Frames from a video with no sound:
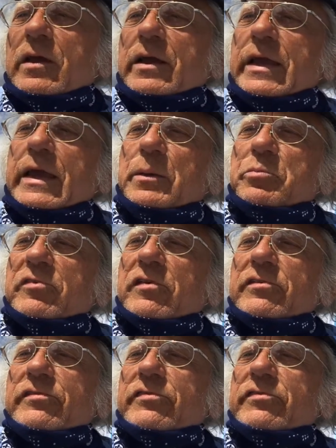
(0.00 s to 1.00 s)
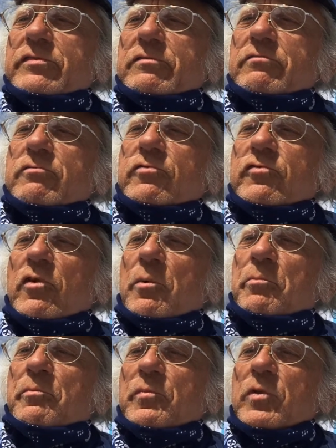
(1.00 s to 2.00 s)
keeps us
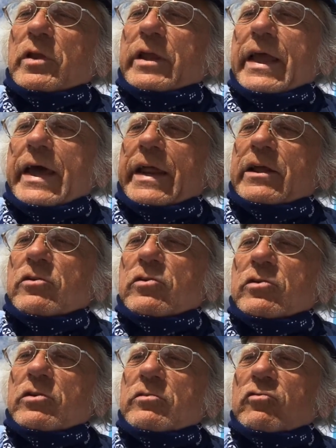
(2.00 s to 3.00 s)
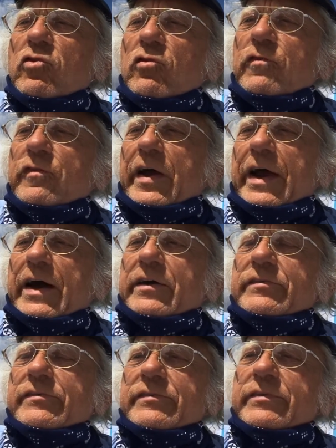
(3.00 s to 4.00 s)
from getting too
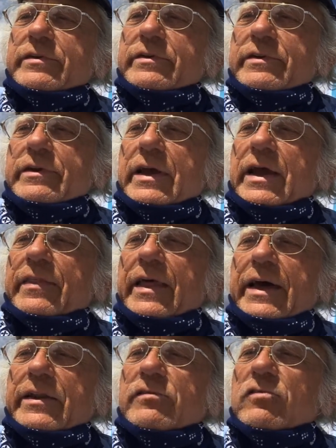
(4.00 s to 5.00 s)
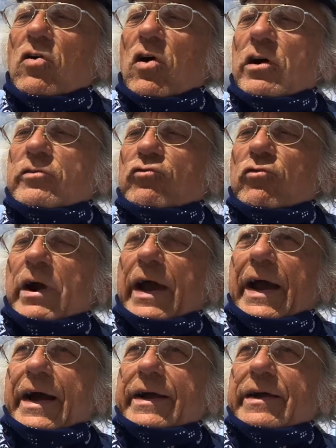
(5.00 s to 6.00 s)
fast, and that is called
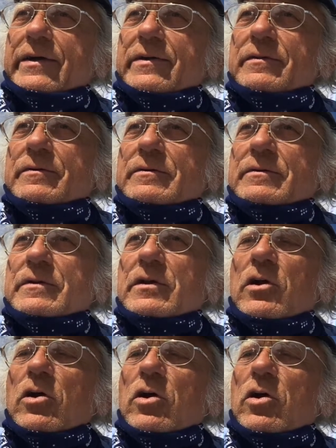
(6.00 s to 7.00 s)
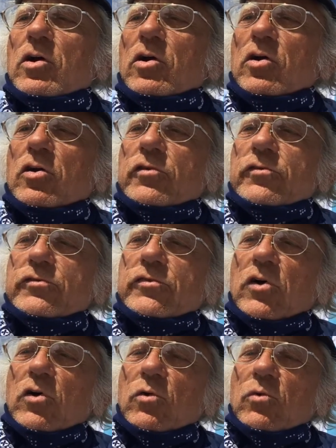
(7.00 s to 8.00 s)
drag.
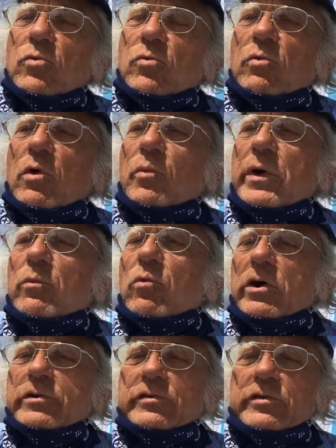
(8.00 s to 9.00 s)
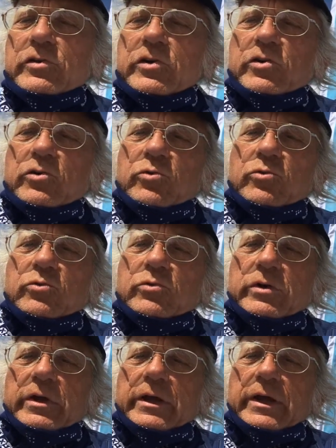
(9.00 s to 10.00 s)
So what we want to do
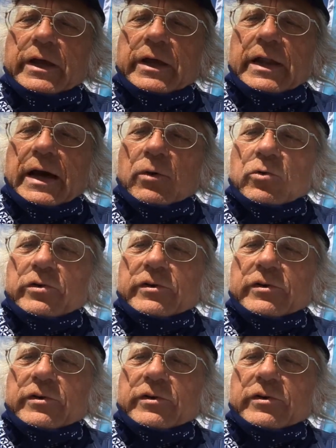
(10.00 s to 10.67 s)
in our